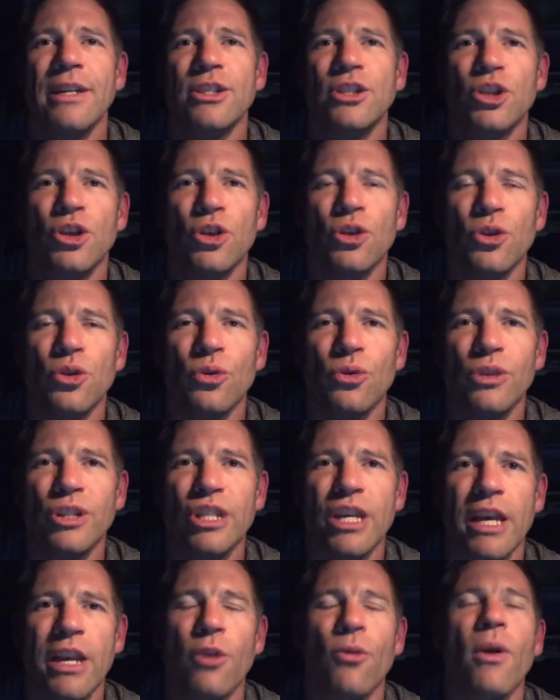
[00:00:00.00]
to
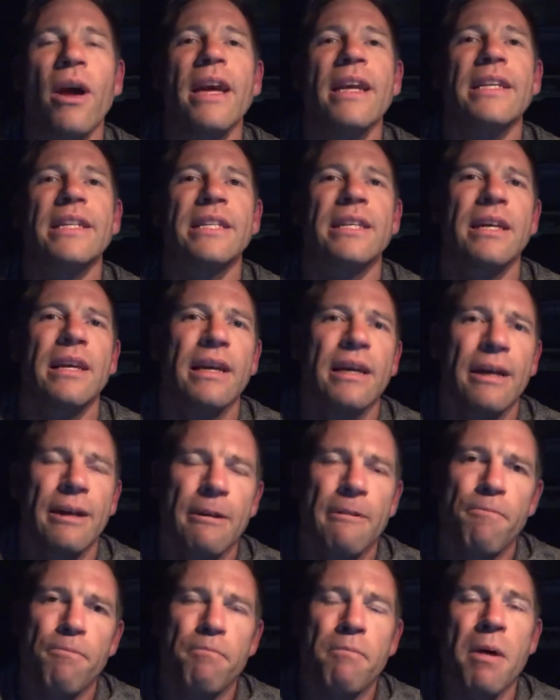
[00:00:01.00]
generate
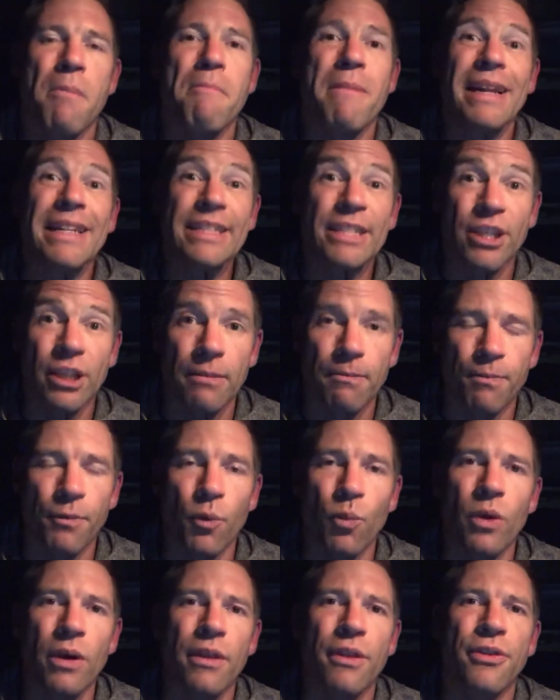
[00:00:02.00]

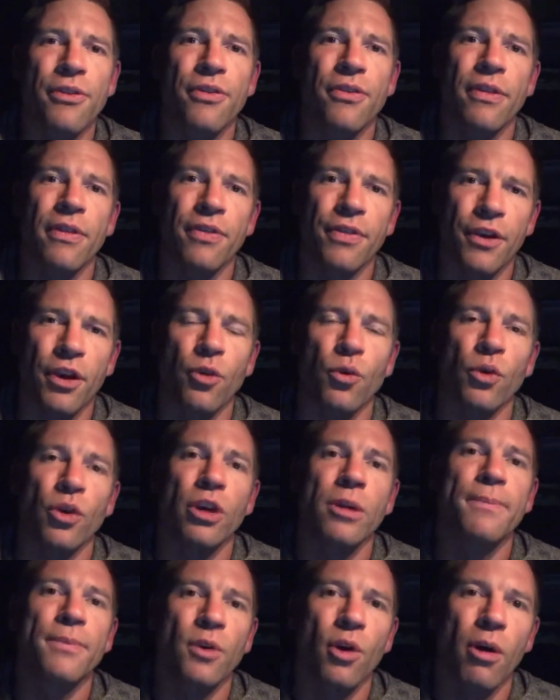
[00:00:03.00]
momentum with the
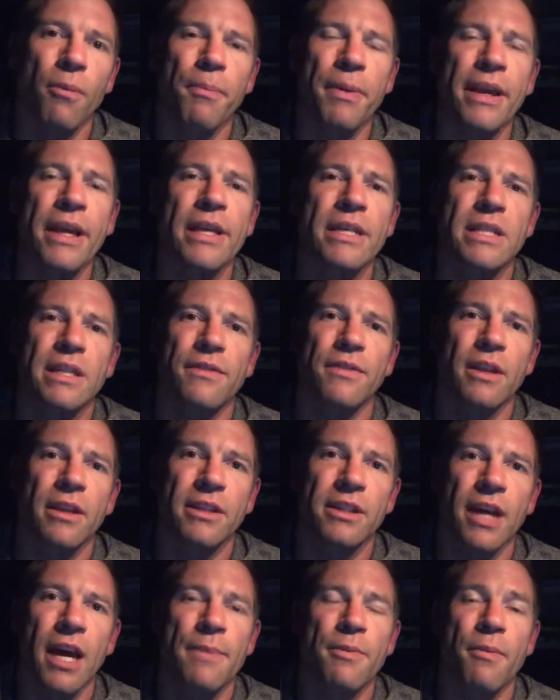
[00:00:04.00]
group, not because of
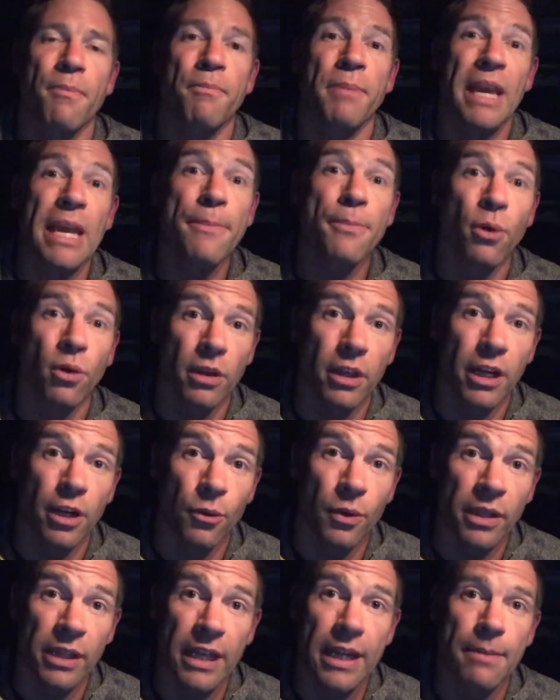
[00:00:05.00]
the type of people that
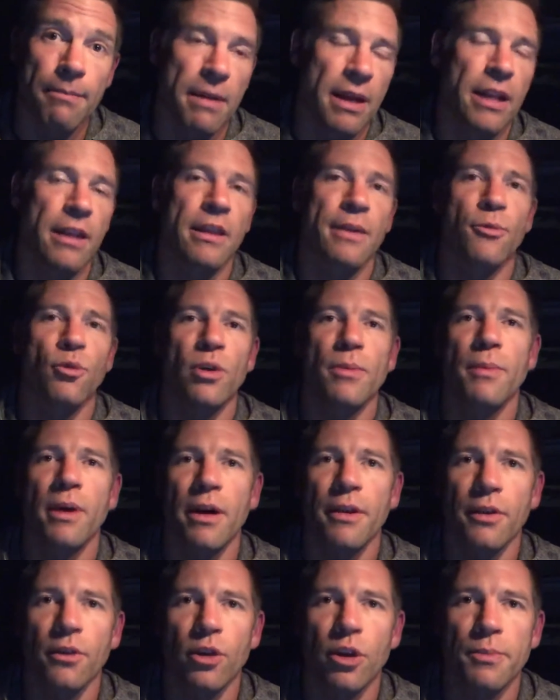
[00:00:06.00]
are in there, and many of them are in
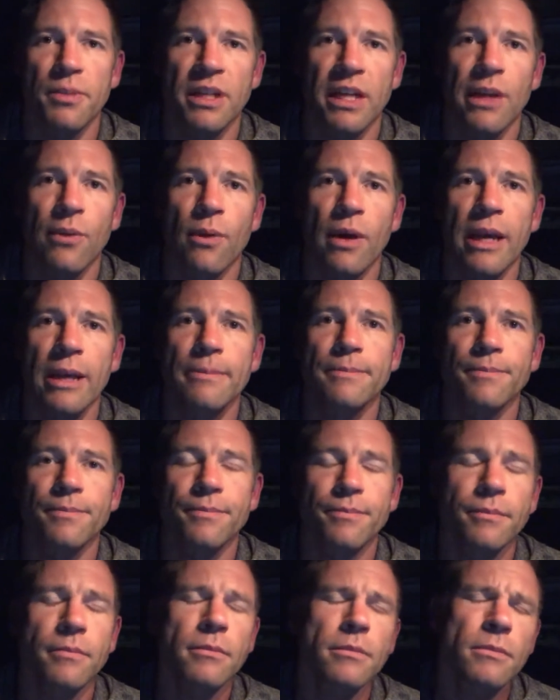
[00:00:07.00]
my other groups anyway,
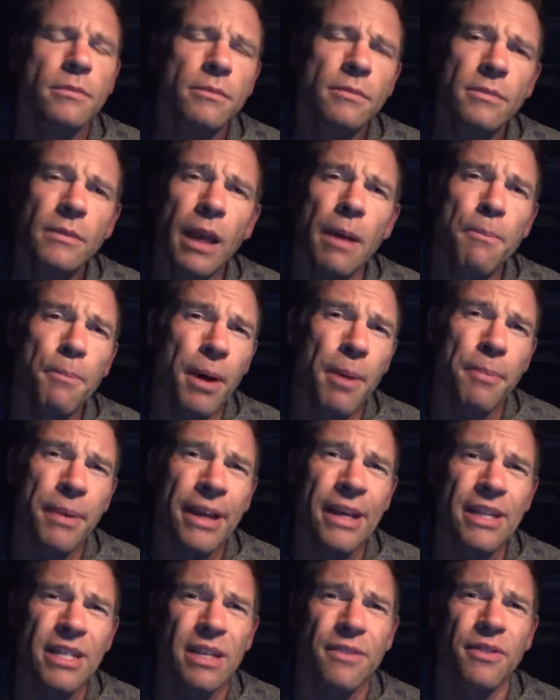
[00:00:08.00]
but
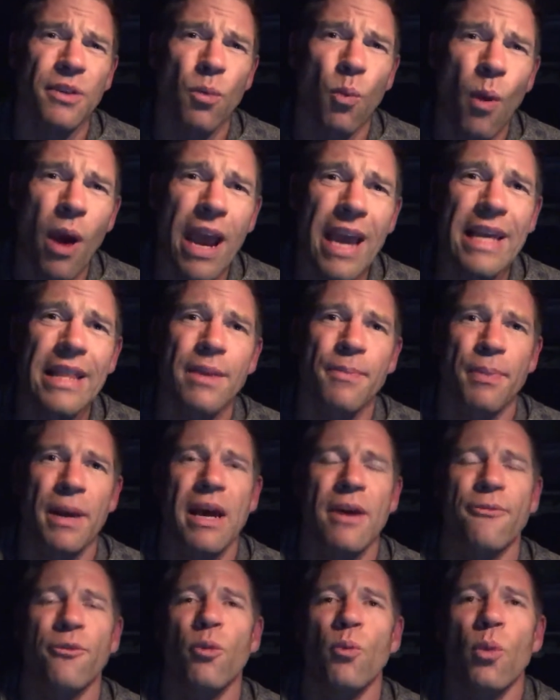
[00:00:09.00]
because of the way the
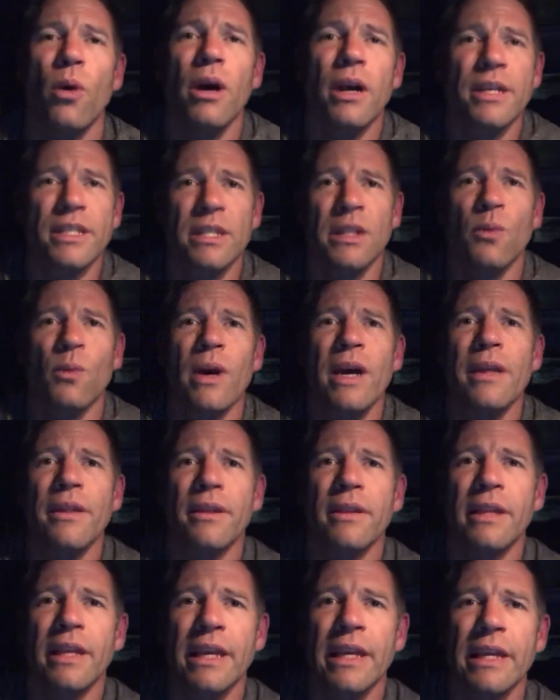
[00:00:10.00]
platform works and the way
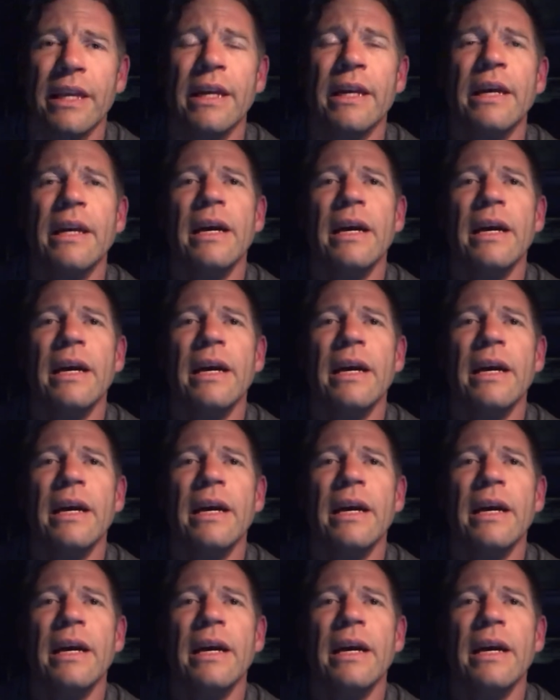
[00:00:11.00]
that the